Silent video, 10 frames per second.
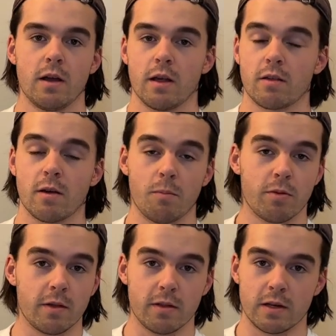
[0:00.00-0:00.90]
it's
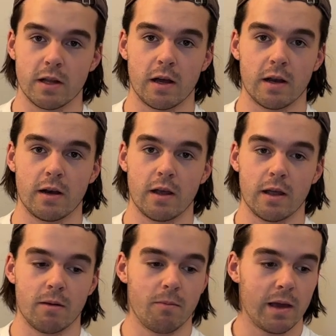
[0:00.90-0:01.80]
completely done
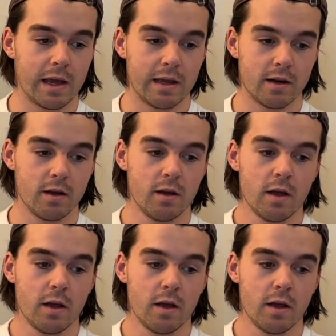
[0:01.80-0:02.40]
in Maine.